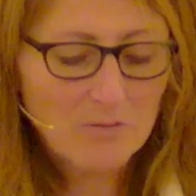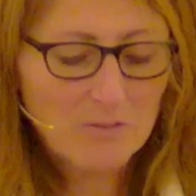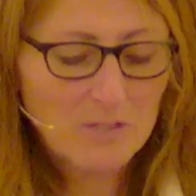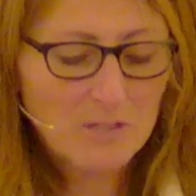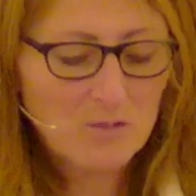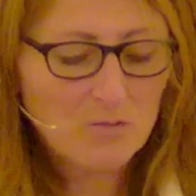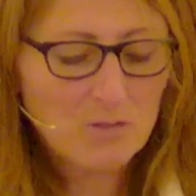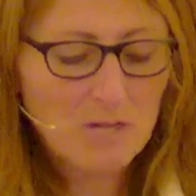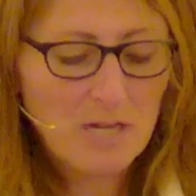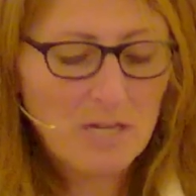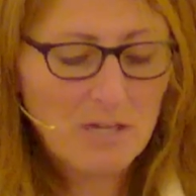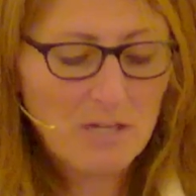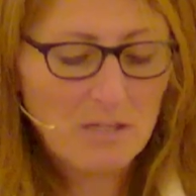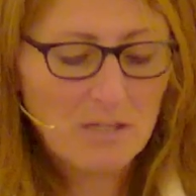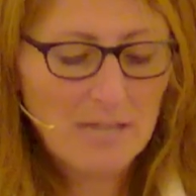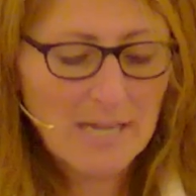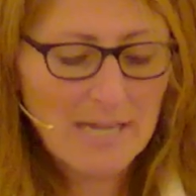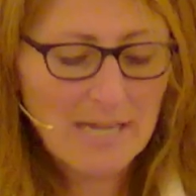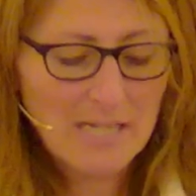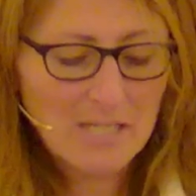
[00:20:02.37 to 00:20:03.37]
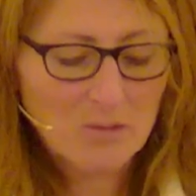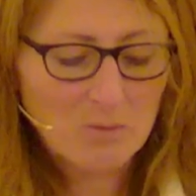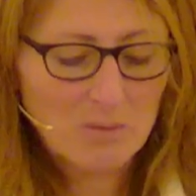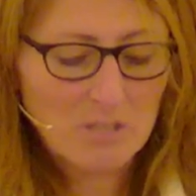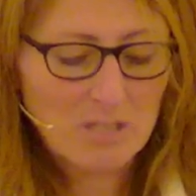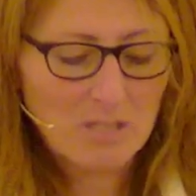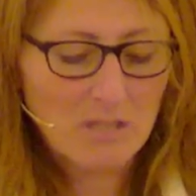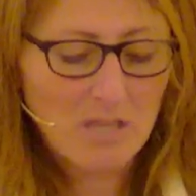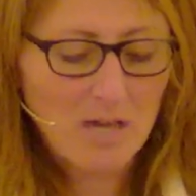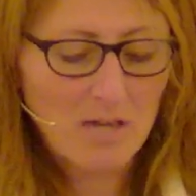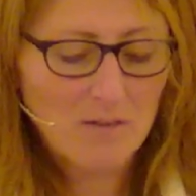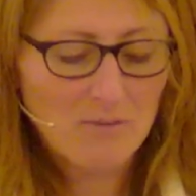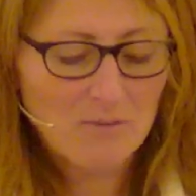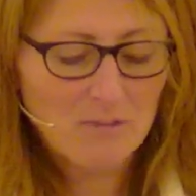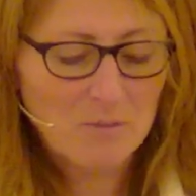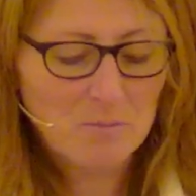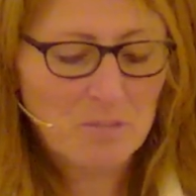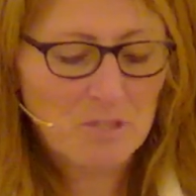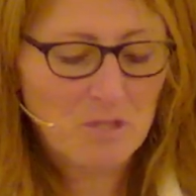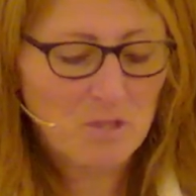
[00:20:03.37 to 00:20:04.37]
of Israel, and with
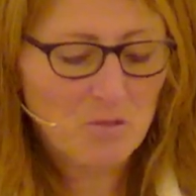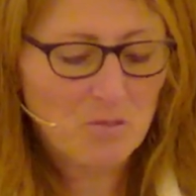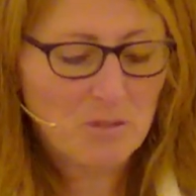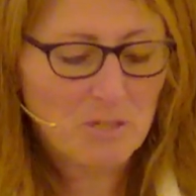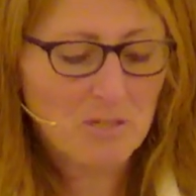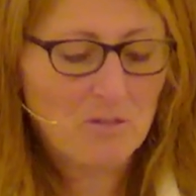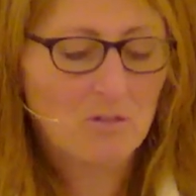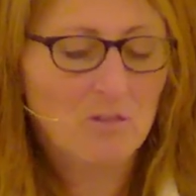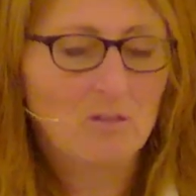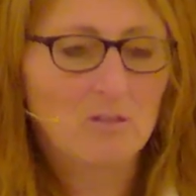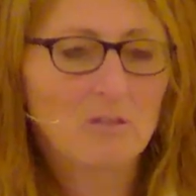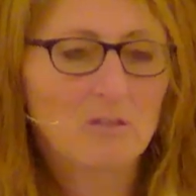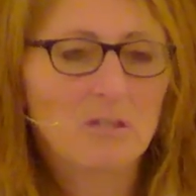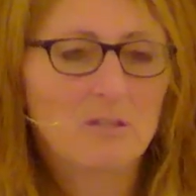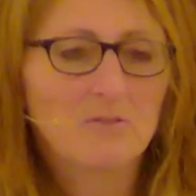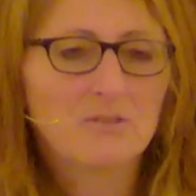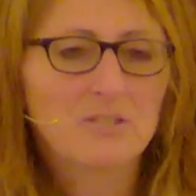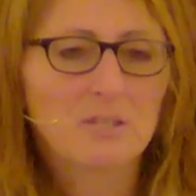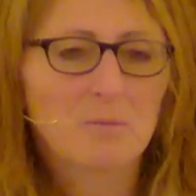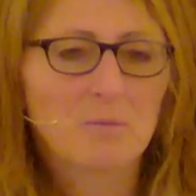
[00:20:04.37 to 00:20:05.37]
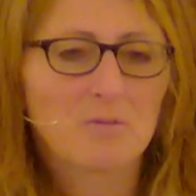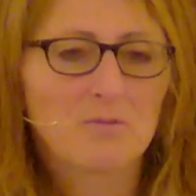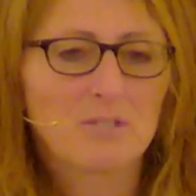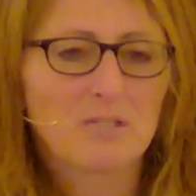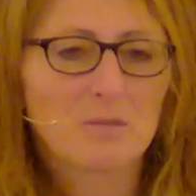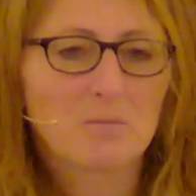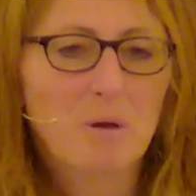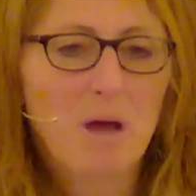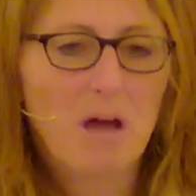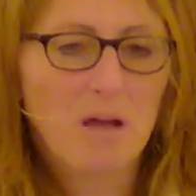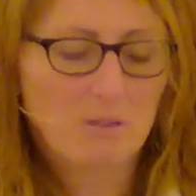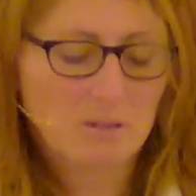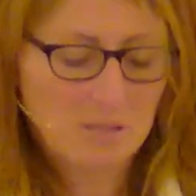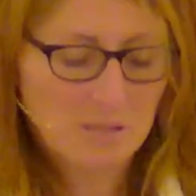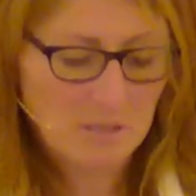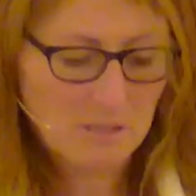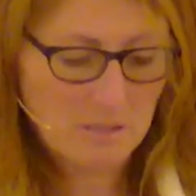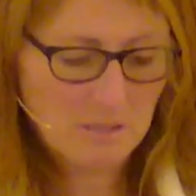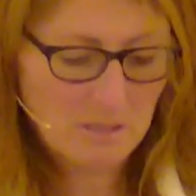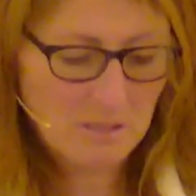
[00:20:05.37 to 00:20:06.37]
love to be critical of some of its
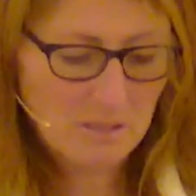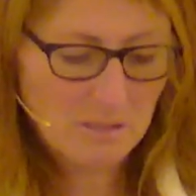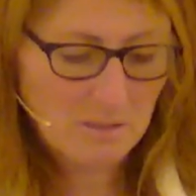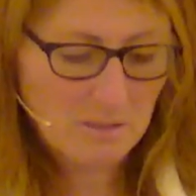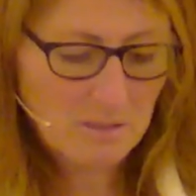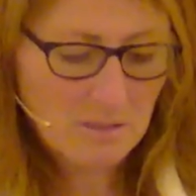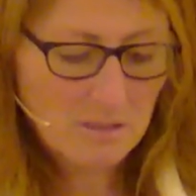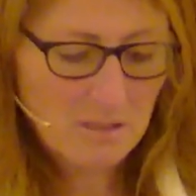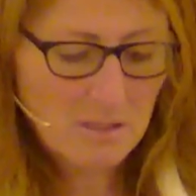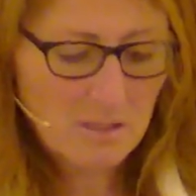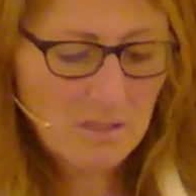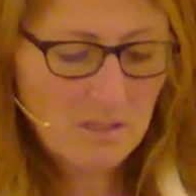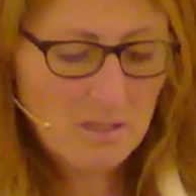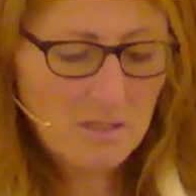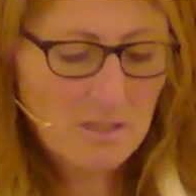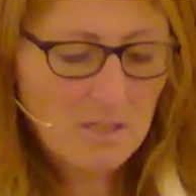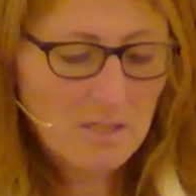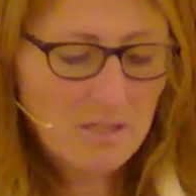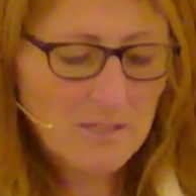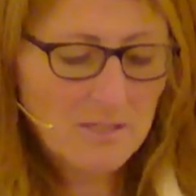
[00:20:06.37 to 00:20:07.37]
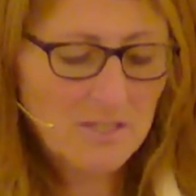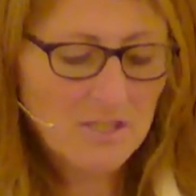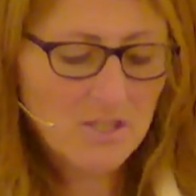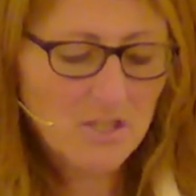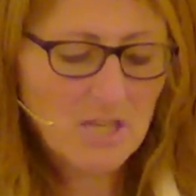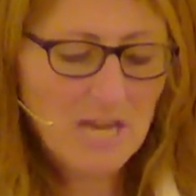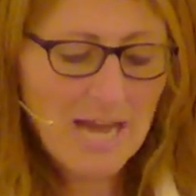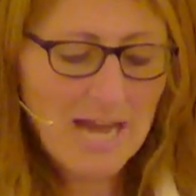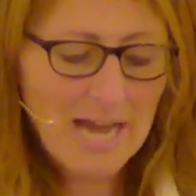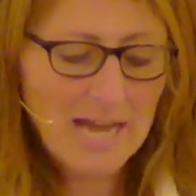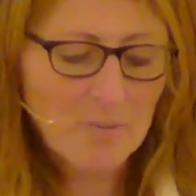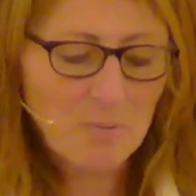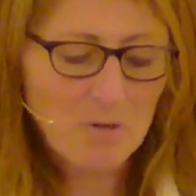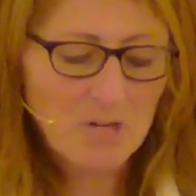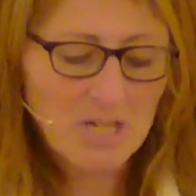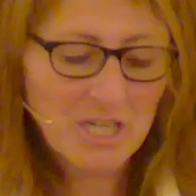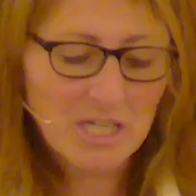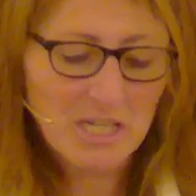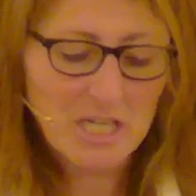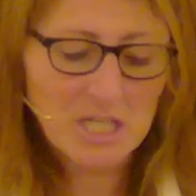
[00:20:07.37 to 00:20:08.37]
policies. In this time,
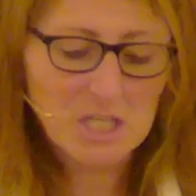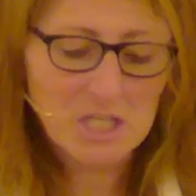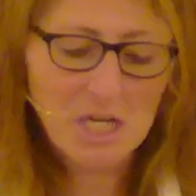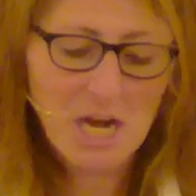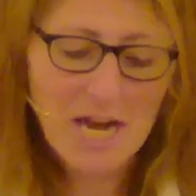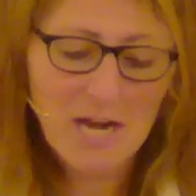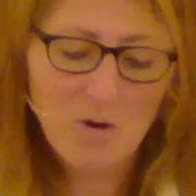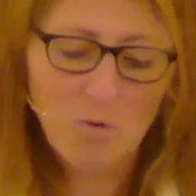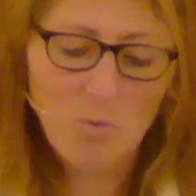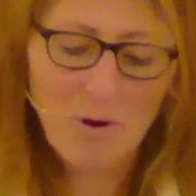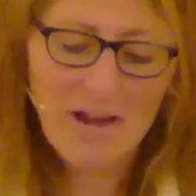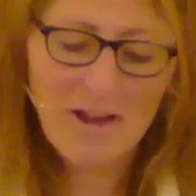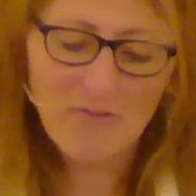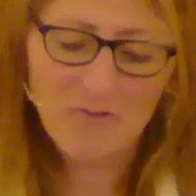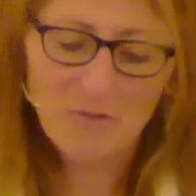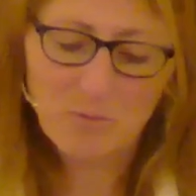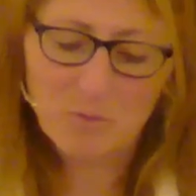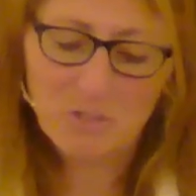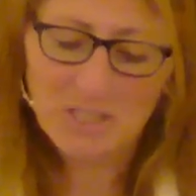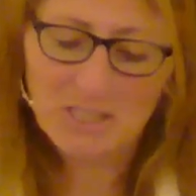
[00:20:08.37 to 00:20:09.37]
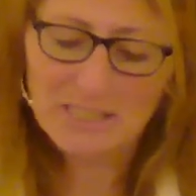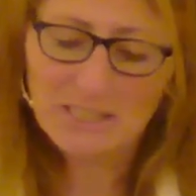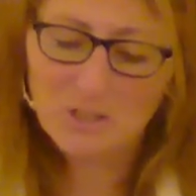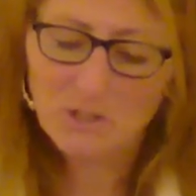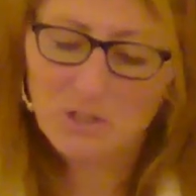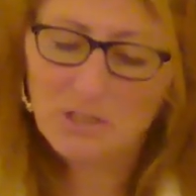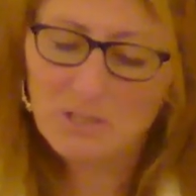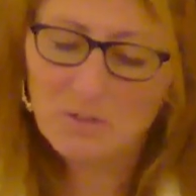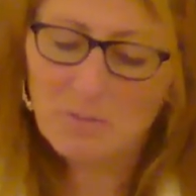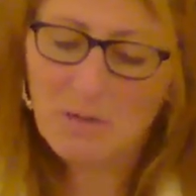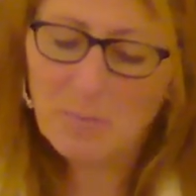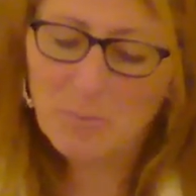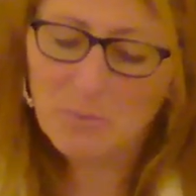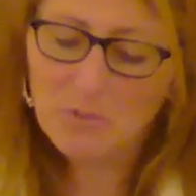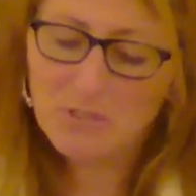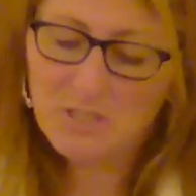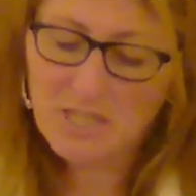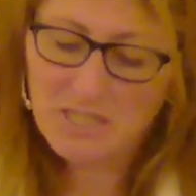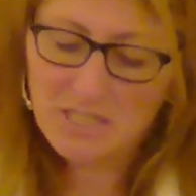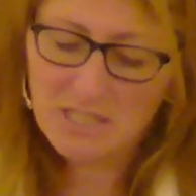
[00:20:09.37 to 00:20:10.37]
we cannot shy away from clearly
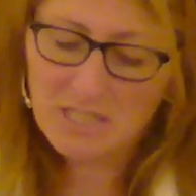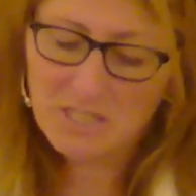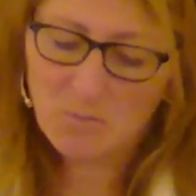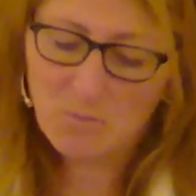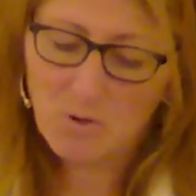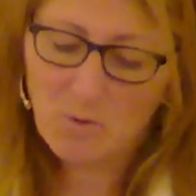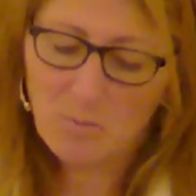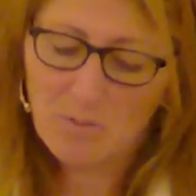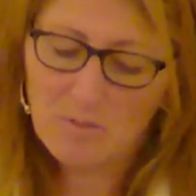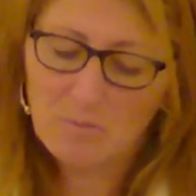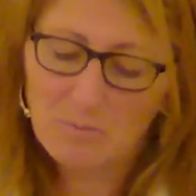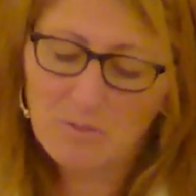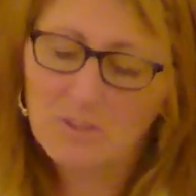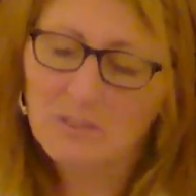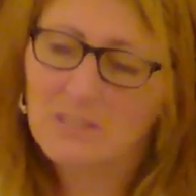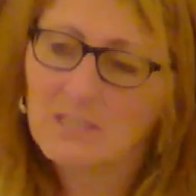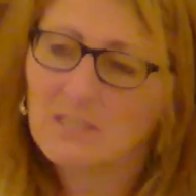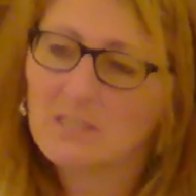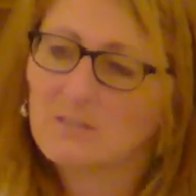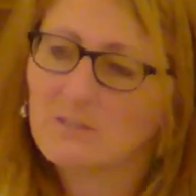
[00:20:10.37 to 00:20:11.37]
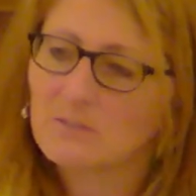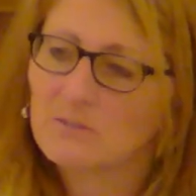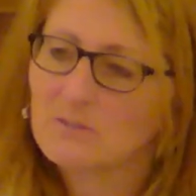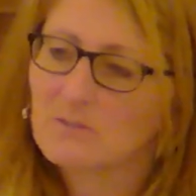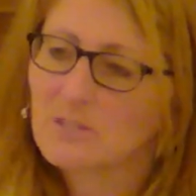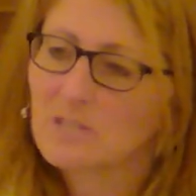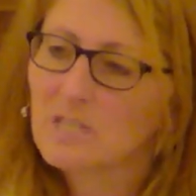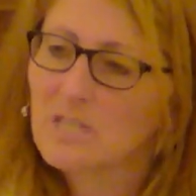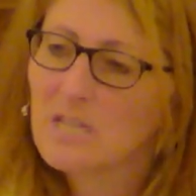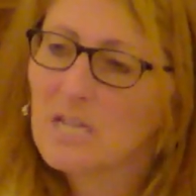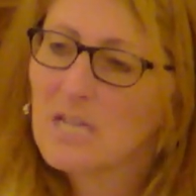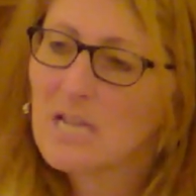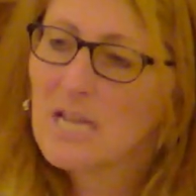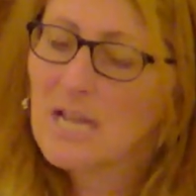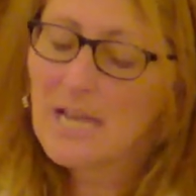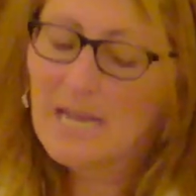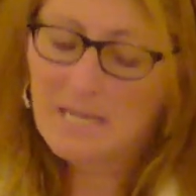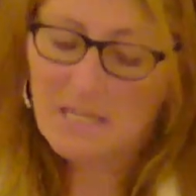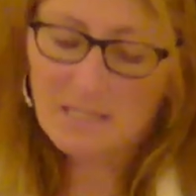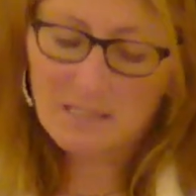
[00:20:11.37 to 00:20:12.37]
representing what we believe
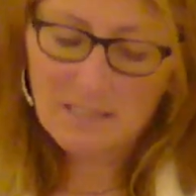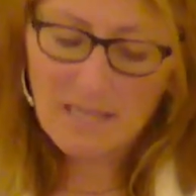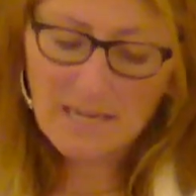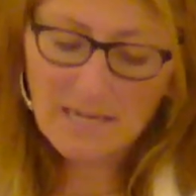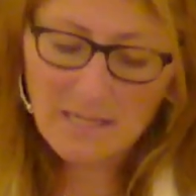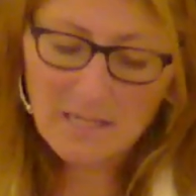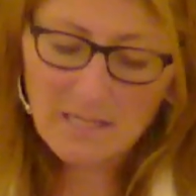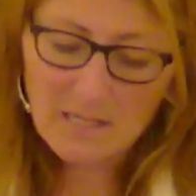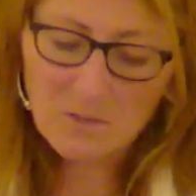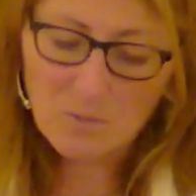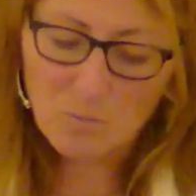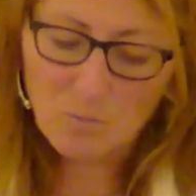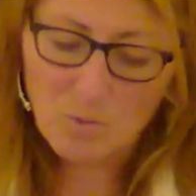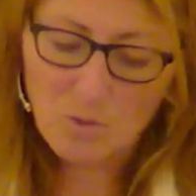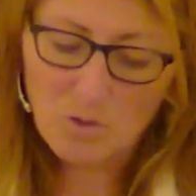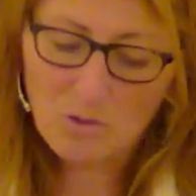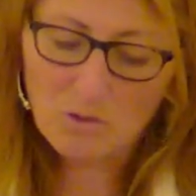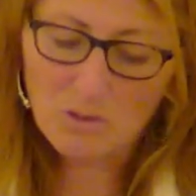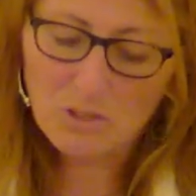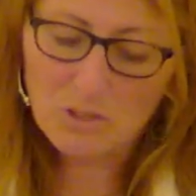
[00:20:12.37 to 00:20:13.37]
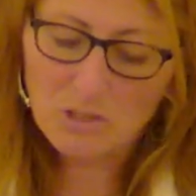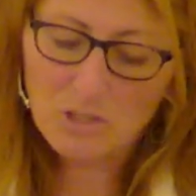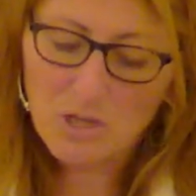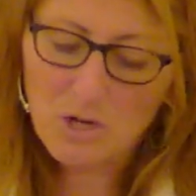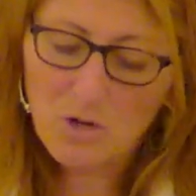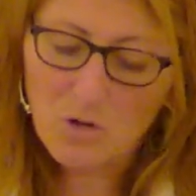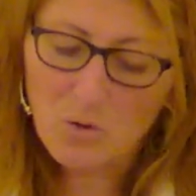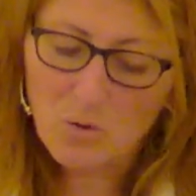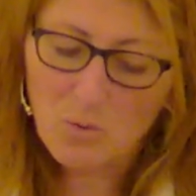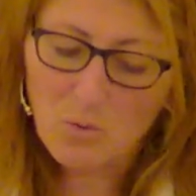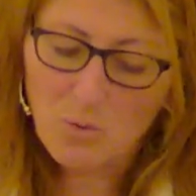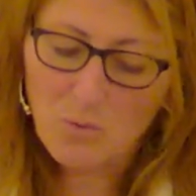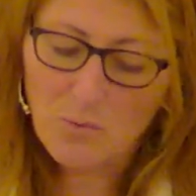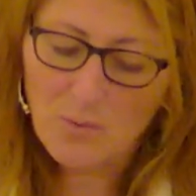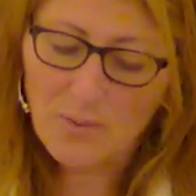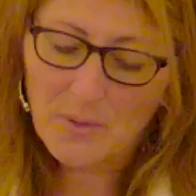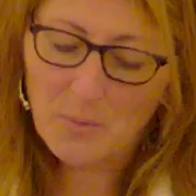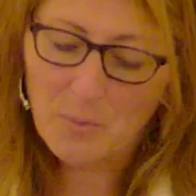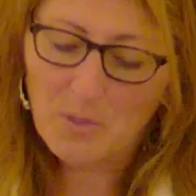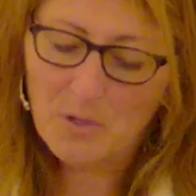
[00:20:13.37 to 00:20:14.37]
and letting the world know
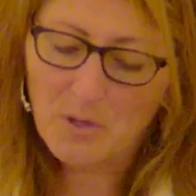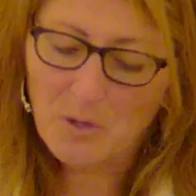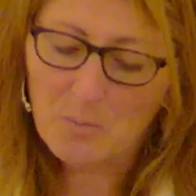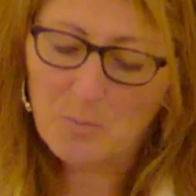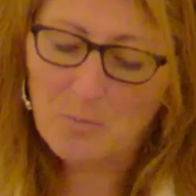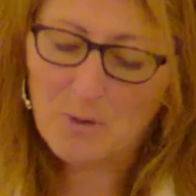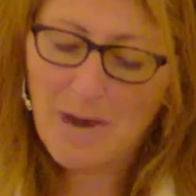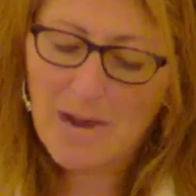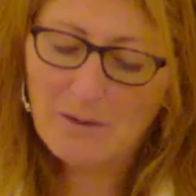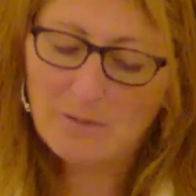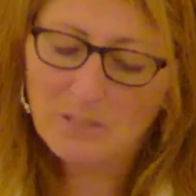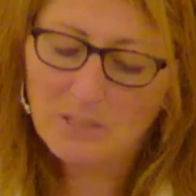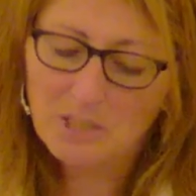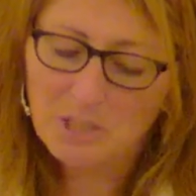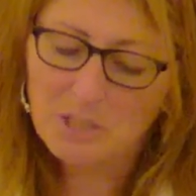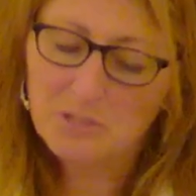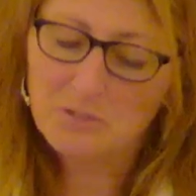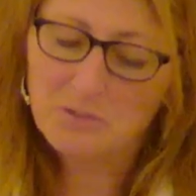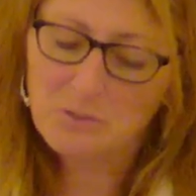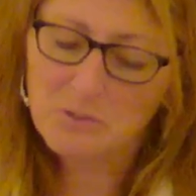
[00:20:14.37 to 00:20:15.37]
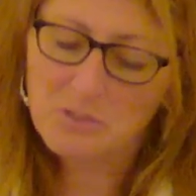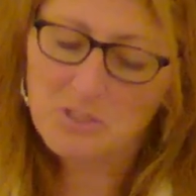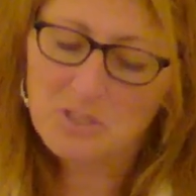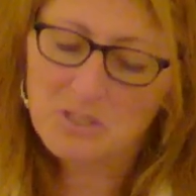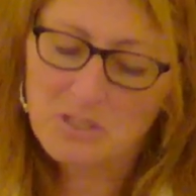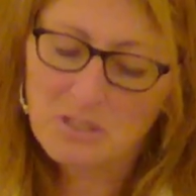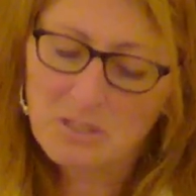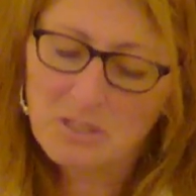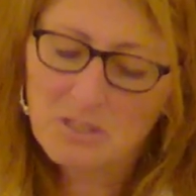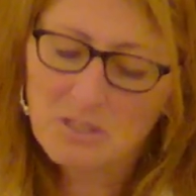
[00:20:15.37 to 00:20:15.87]
that we are proud Jews,